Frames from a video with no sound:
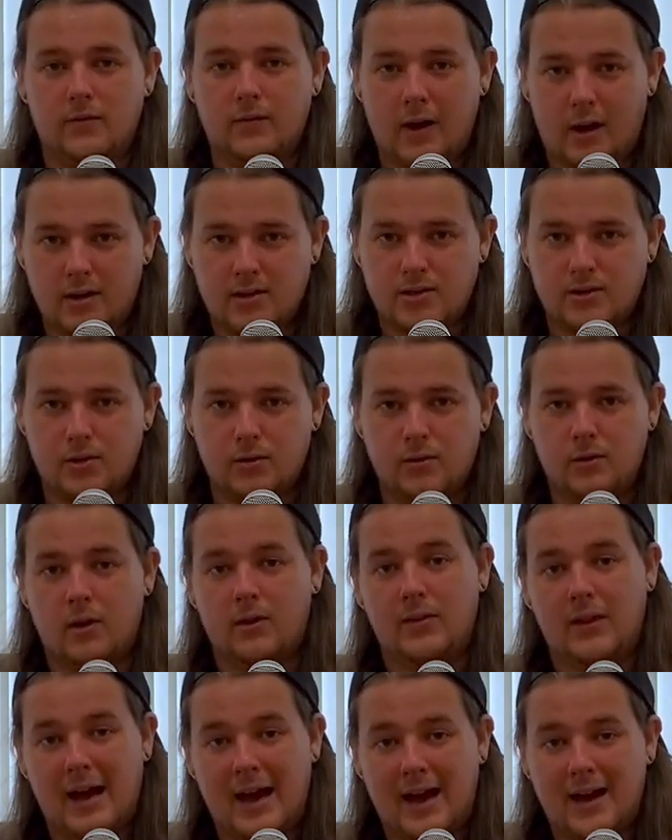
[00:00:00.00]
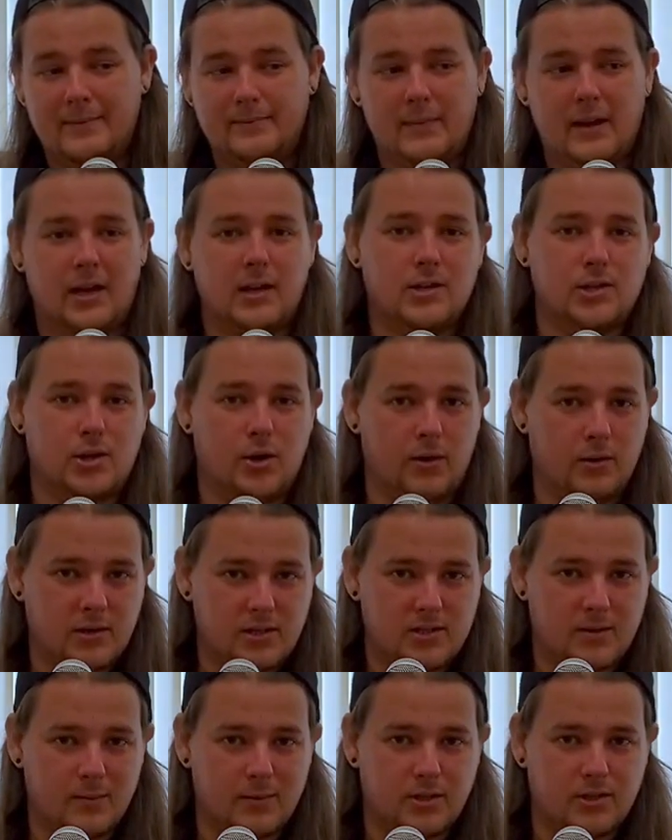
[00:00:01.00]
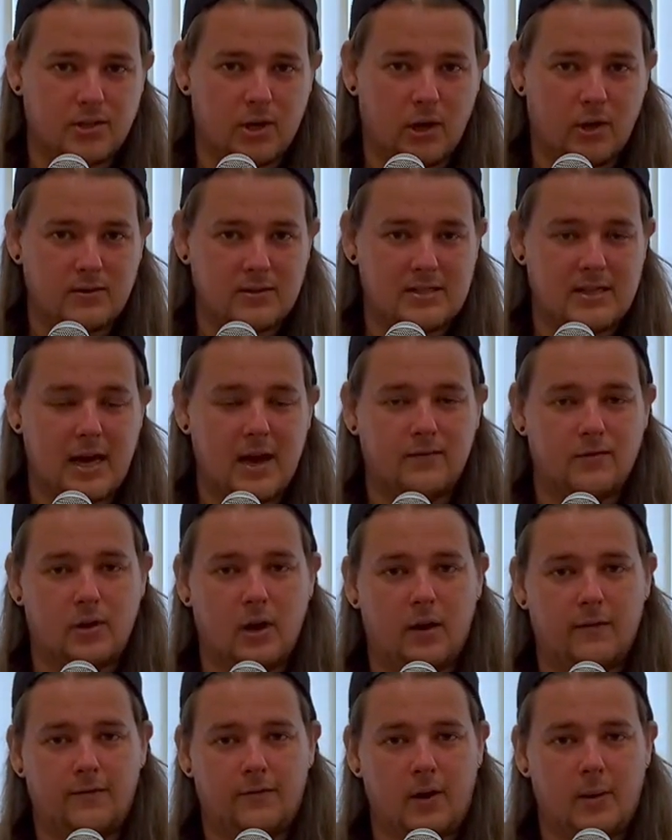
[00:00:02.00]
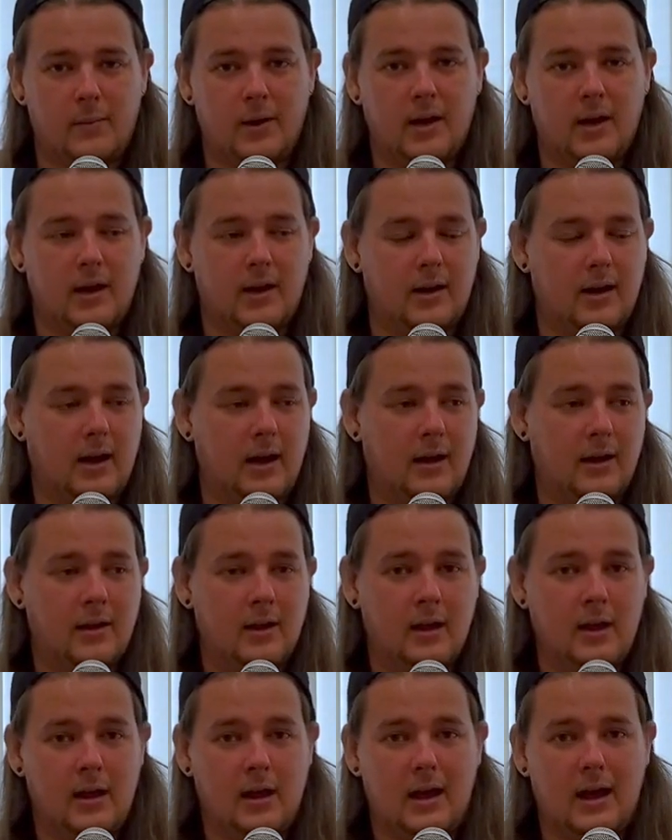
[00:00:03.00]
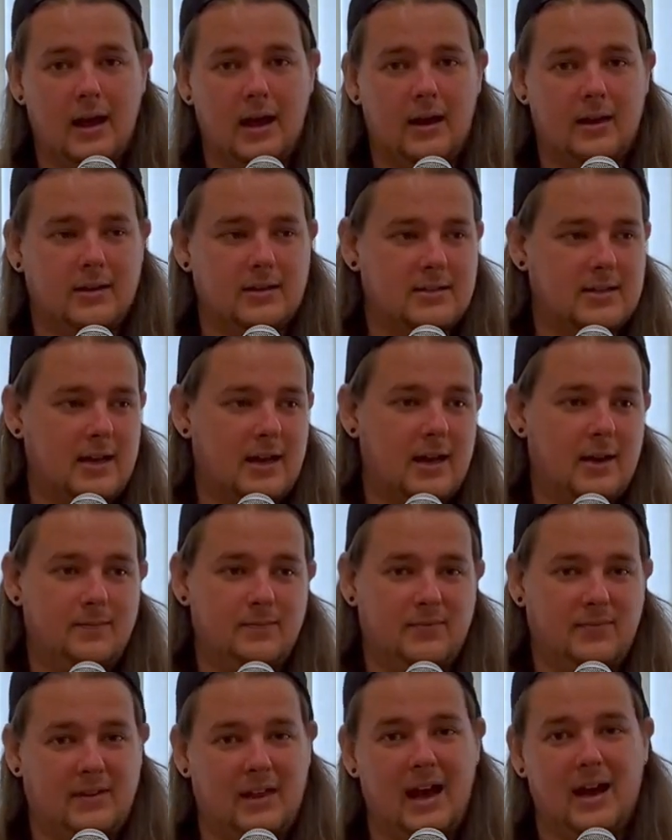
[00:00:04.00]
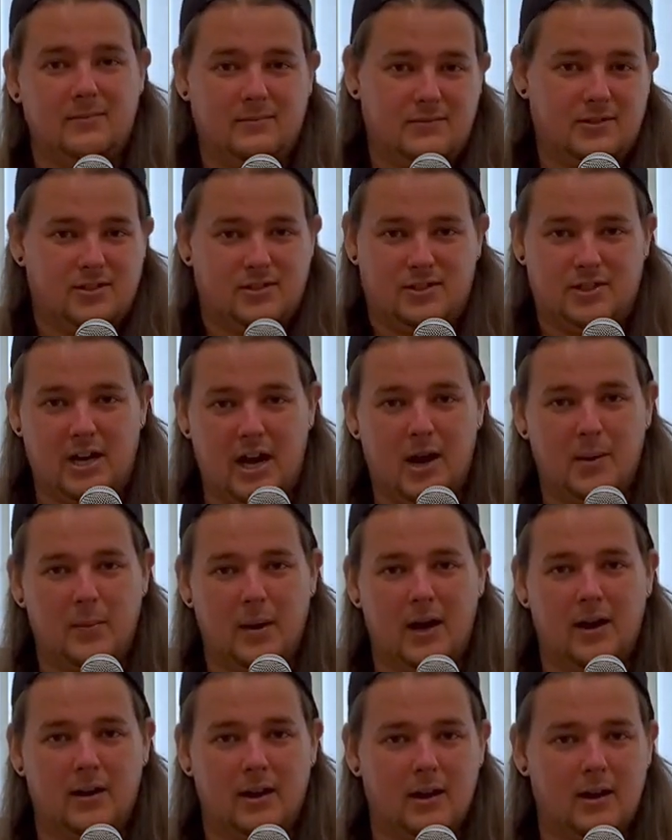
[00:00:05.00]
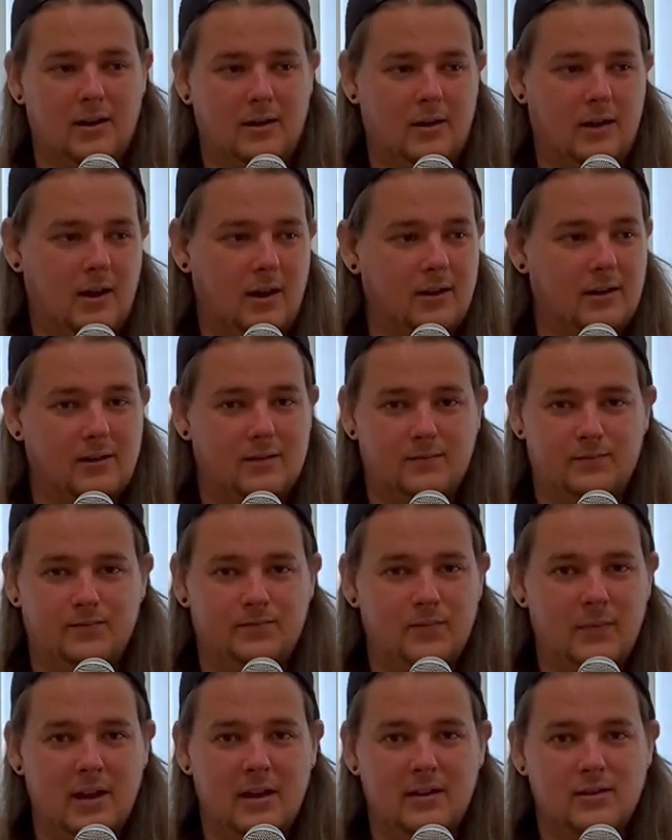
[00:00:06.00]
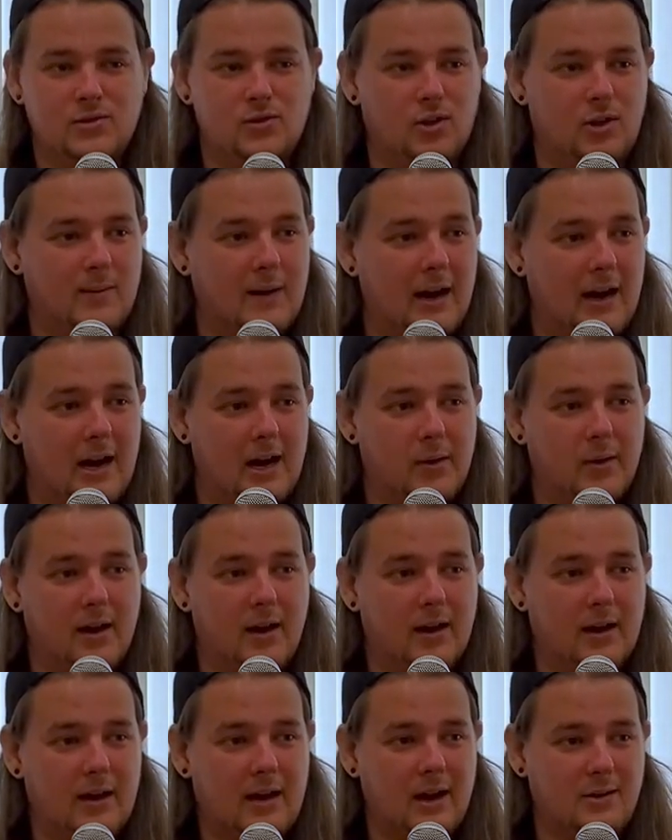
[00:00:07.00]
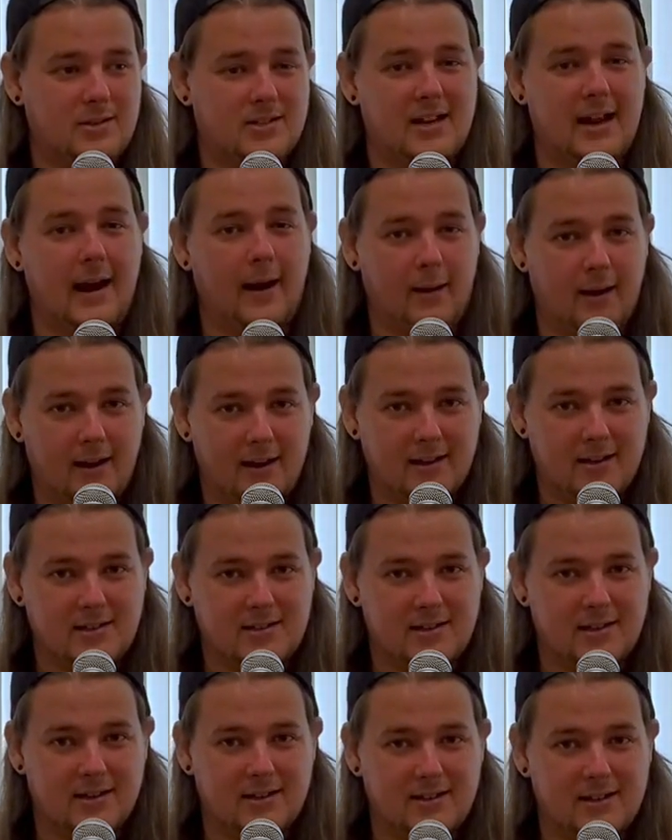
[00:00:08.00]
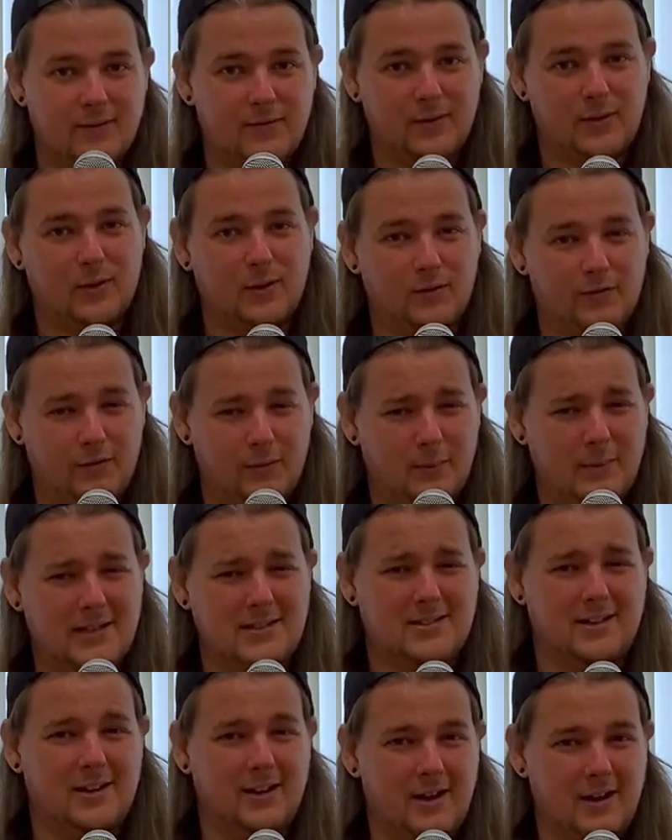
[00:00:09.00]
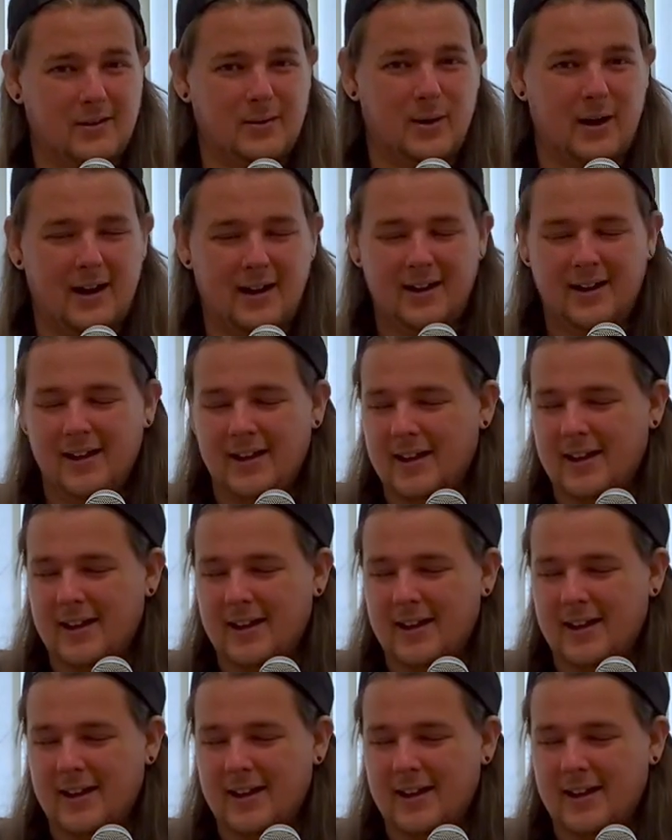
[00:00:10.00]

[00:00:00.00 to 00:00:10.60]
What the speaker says: very soon on that and showing you some of the tones that I've got from it, and yeah, just chat about it and talk about how scary it is and difficult for me to learn, right?